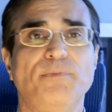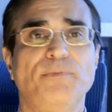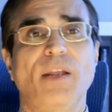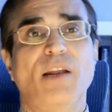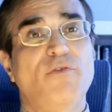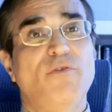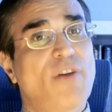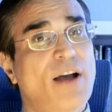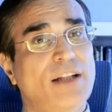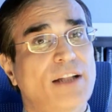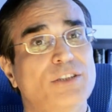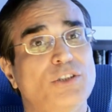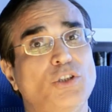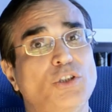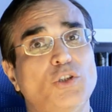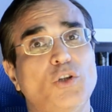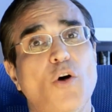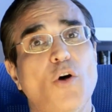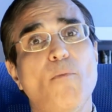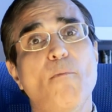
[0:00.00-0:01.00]
In fact,
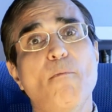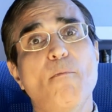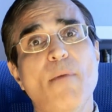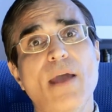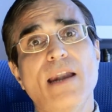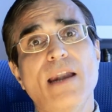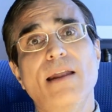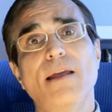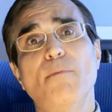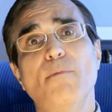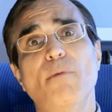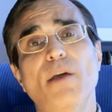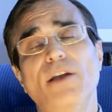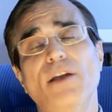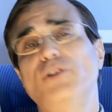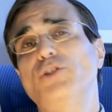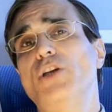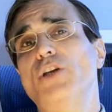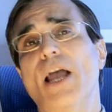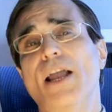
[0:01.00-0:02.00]
so many big
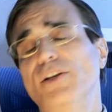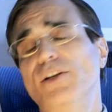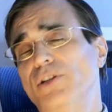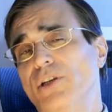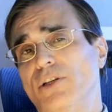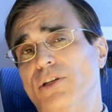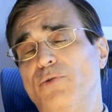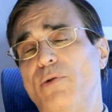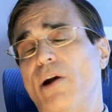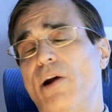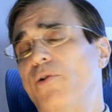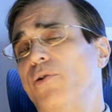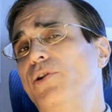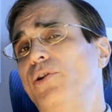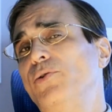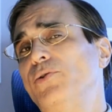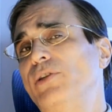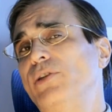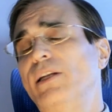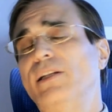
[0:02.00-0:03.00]
changes we are going to
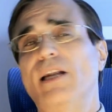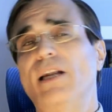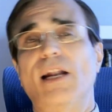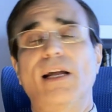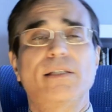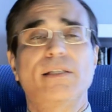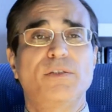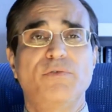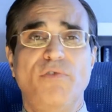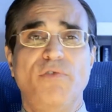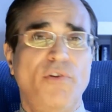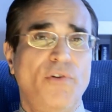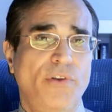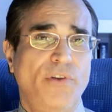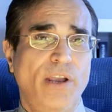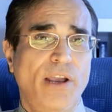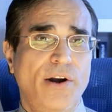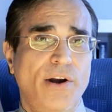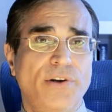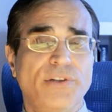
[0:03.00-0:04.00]
see in the next few
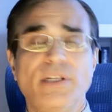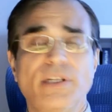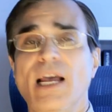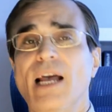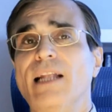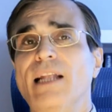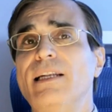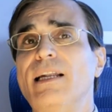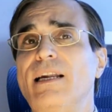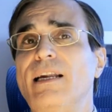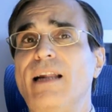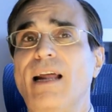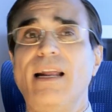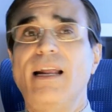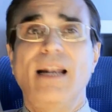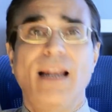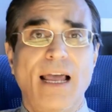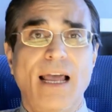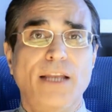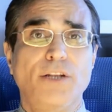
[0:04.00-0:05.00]
years that I
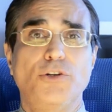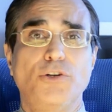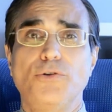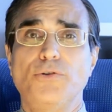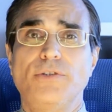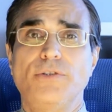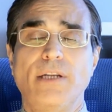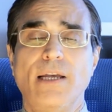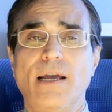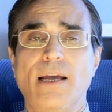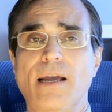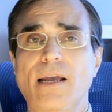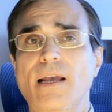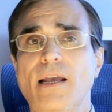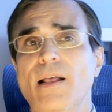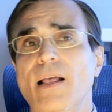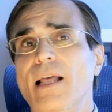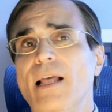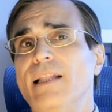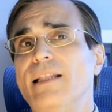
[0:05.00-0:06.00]
like to say
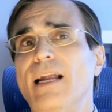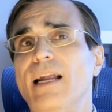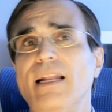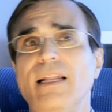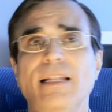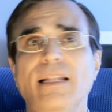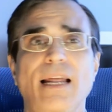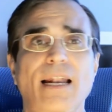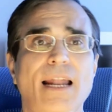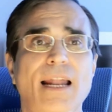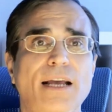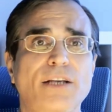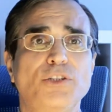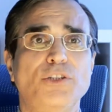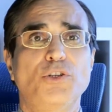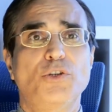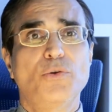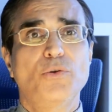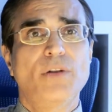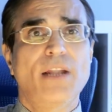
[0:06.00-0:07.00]
that in the next
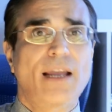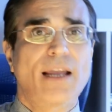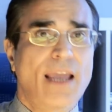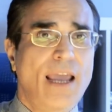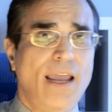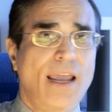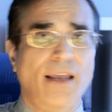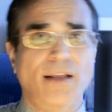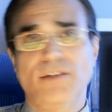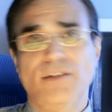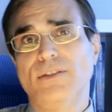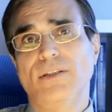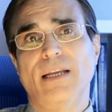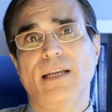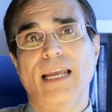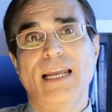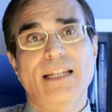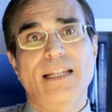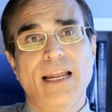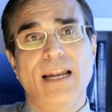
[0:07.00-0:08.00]
2 decades,
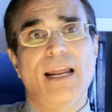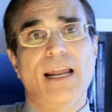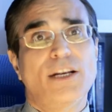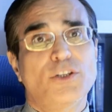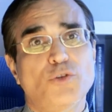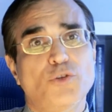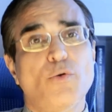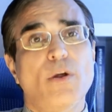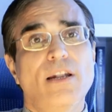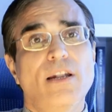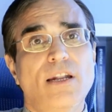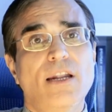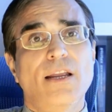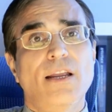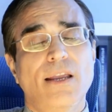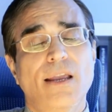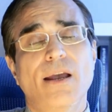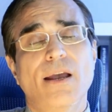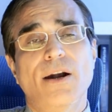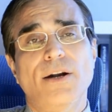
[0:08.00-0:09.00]
in the next 20
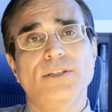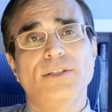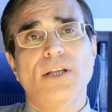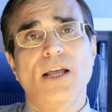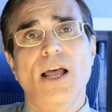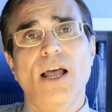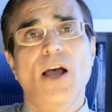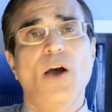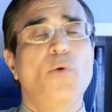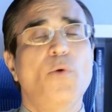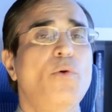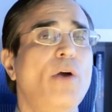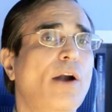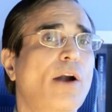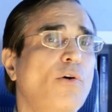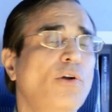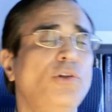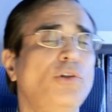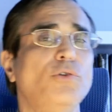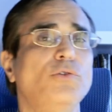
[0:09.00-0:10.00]
years, we are
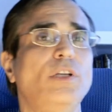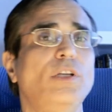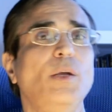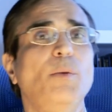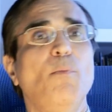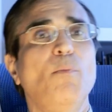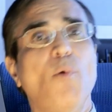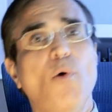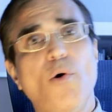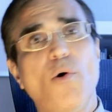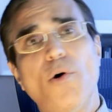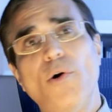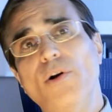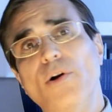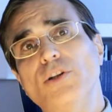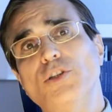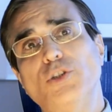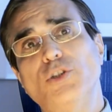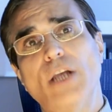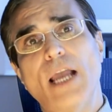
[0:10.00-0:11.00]
going to see more
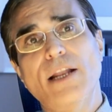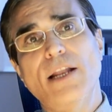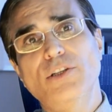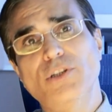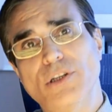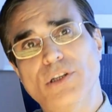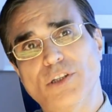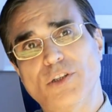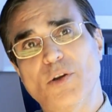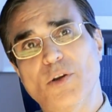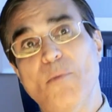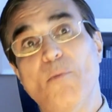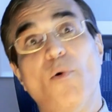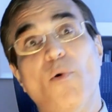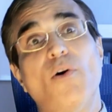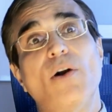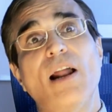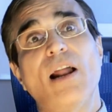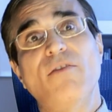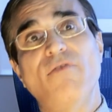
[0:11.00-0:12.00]
changes, more
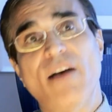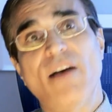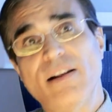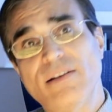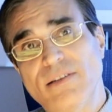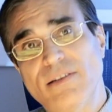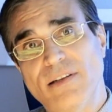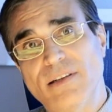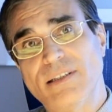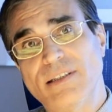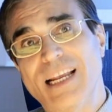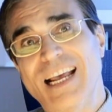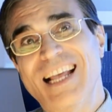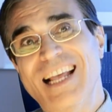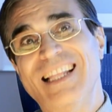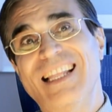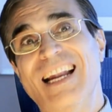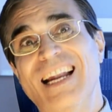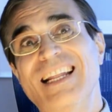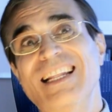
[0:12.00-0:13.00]
advances
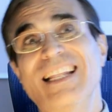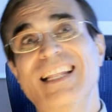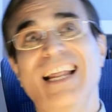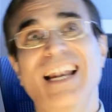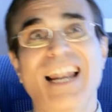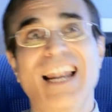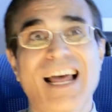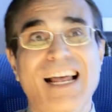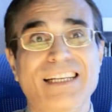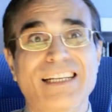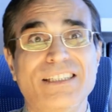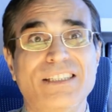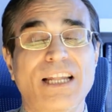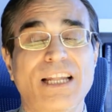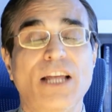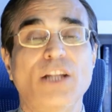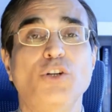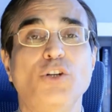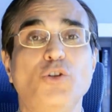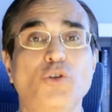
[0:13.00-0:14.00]
than in the last
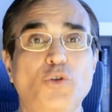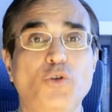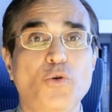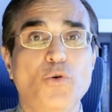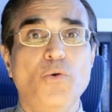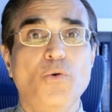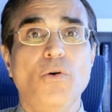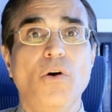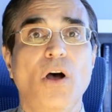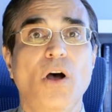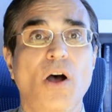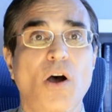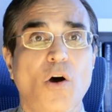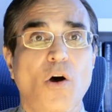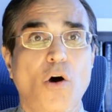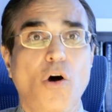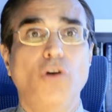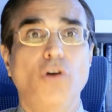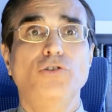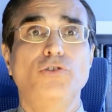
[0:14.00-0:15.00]

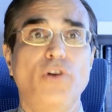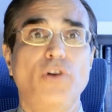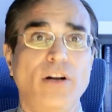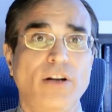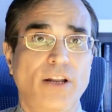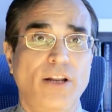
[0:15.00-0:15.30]
200